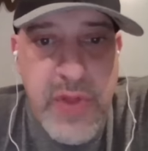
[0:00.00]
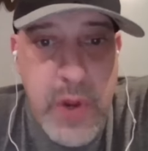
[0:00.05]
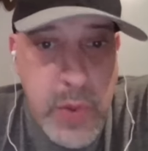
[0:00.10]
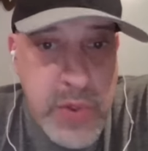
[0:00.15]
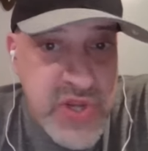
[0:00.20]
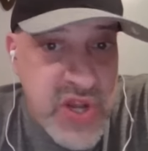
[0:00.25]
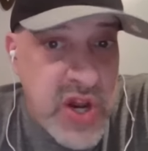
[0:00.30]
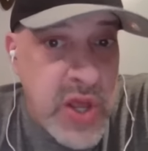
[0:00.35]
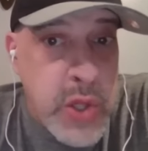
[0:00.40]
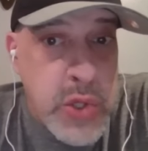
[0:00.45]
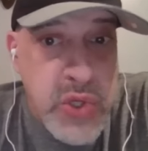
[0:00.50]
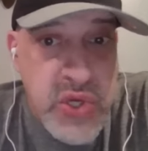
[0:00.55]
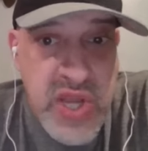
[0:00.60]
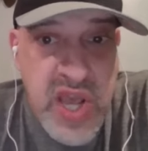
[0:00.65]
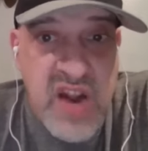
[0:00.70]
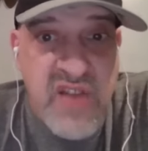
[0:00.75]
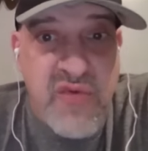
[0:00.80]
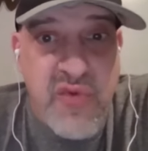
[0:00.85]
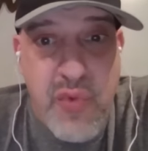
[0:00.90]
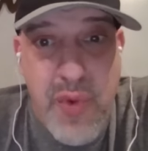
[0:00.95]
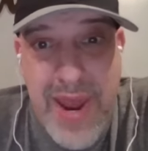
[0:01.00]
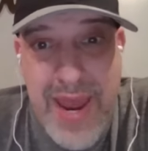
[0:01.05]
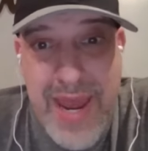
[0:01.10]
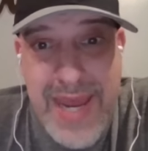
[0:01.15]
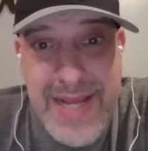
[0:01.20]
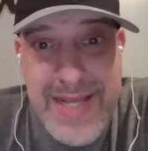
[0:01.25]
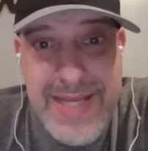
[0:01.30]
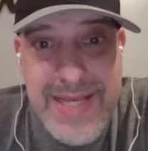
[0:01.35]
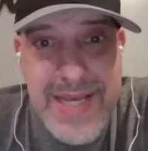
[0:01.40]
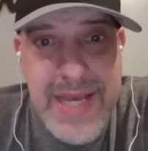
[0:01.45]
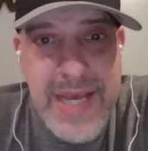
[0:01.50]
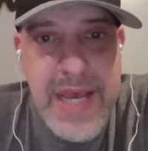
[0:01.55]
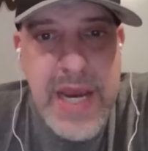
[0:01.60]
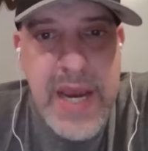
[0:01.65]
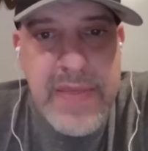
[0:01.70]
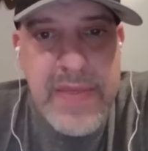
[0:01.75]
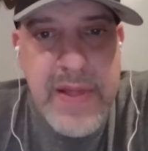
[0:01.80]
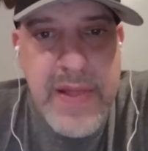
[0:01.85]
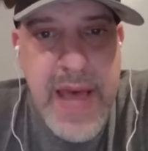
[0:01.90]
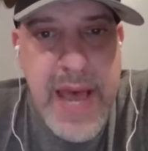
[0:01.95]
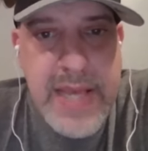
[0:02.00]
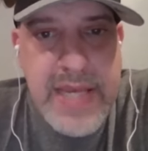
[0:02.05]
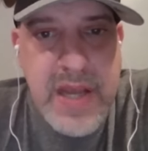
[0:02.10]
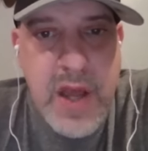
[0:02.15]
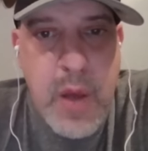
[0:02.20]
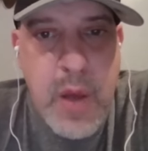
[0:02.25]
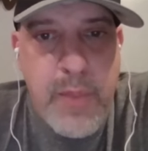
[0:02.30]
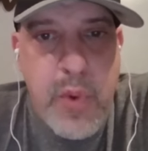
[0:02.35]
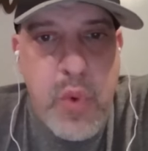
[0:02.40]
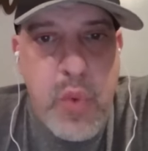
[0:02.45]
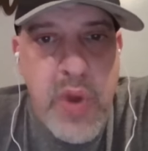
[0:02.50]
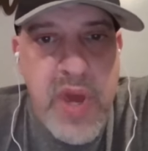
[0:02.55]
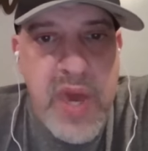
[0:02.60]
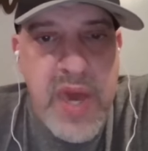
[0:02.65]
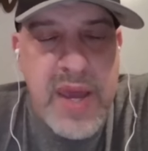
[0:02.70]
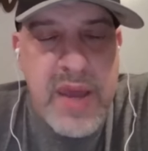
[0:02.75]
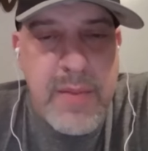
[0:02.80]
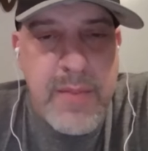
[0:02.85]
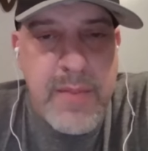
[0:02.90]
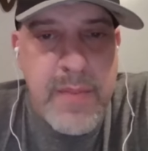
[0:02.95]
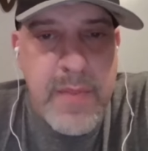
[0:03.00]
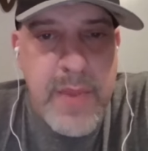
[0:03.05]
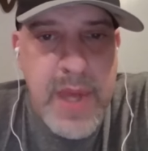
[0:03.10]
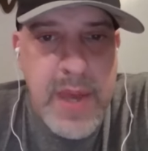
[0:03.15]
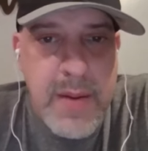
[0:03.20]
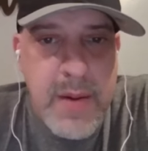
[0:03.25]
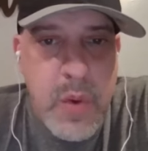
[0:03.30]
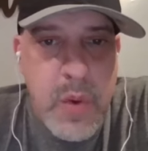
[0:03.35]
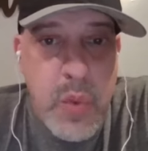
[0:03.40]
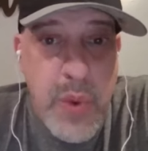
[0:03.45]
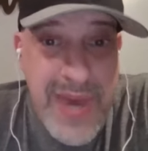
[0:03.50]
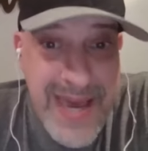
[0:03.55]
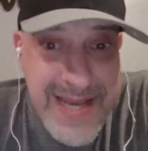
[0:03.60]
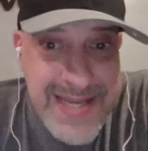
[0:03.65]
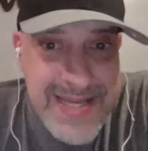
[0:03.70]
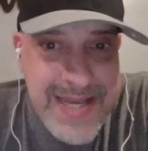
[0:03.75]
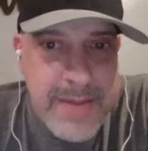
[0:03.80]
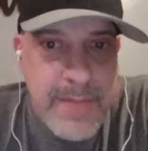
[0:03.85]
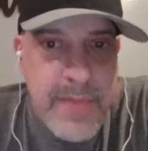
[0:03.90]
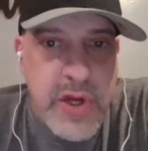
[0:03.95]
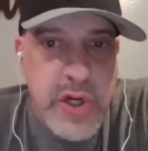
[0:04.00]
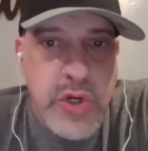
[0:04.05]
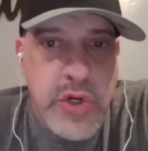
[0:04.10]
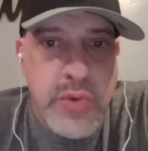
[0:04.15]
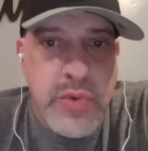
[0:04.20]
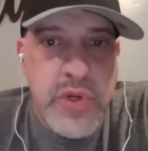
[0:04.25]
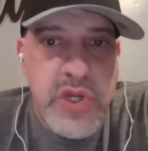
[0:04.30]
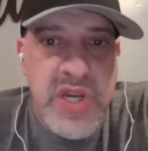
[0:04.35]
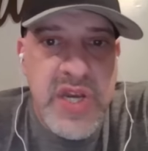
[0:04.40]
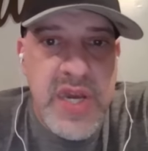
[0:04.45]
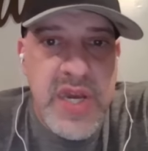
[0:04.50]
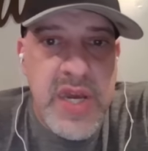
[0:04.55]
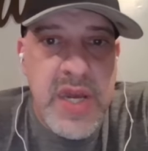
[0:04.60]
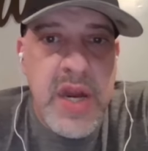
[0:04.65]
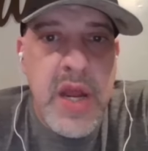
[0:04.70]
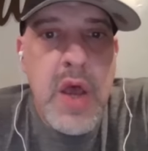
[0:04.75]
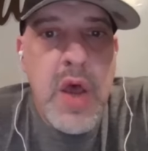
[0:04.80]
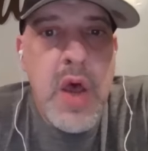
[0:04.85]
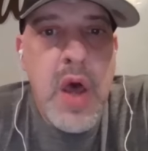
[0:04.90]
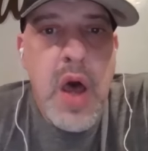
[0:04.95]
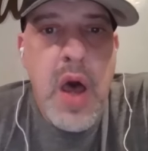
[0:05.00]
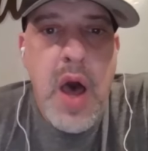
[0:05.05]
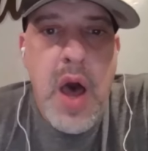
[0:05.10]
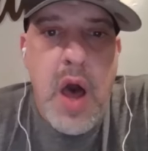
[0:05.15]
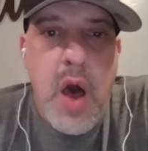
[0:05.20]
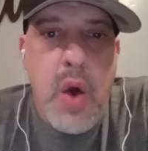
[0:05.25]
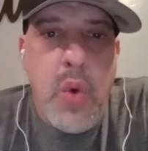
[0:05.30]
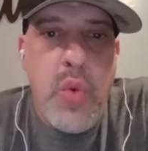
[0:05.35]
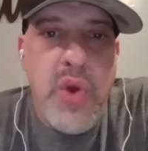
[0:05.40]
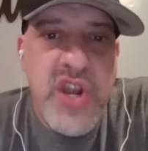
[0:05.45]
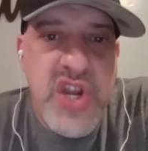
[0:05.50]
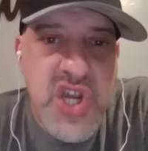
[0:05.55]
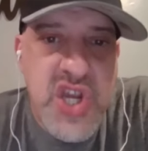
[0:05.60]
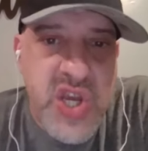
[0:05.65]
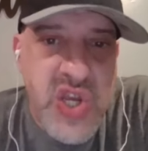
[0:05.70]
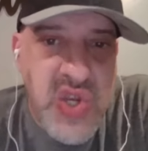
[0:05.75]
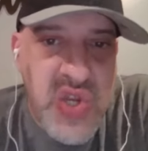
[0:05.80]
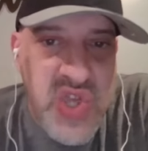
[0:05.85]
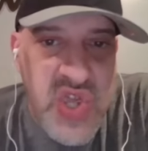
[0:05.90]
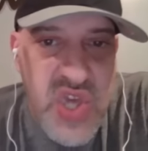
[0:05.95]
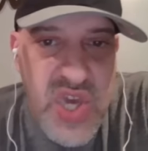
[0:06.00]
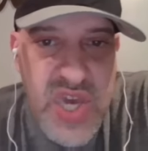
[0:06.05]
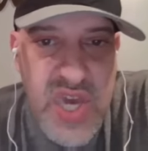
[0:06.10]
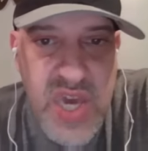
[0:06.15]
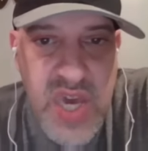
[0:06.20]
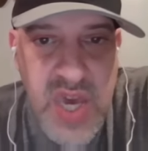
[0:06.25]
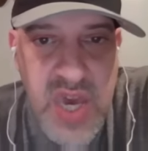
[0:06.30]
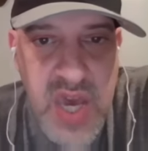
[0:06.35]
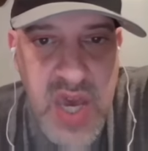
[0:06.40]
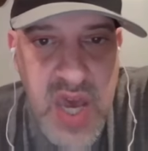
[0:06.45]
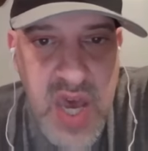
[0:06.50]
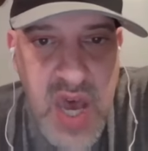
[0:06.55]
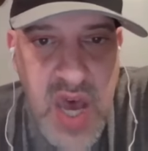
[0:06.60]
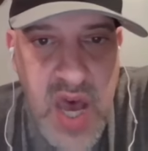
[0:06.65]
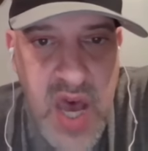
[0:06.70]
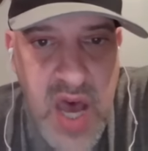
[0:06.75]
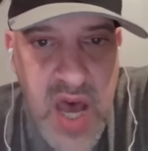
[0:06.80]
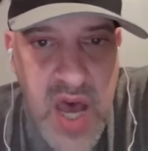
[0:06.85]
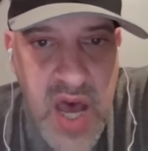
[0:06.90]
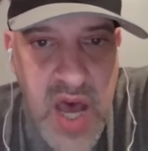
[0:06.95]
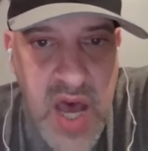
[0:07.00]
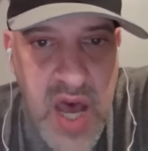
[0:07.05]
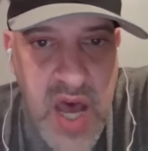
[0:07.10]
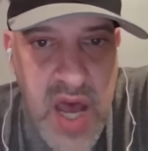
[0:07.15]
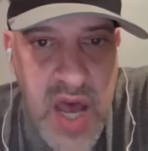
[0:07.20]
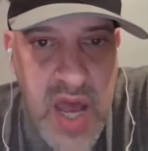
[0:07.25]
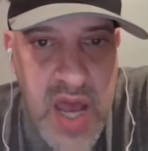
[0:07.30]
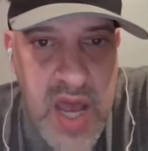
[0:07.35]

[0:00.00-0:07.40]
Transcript: There was another set of raids in the last couple week and uh, weeks in Montérégie, uh, which is the uh, uh,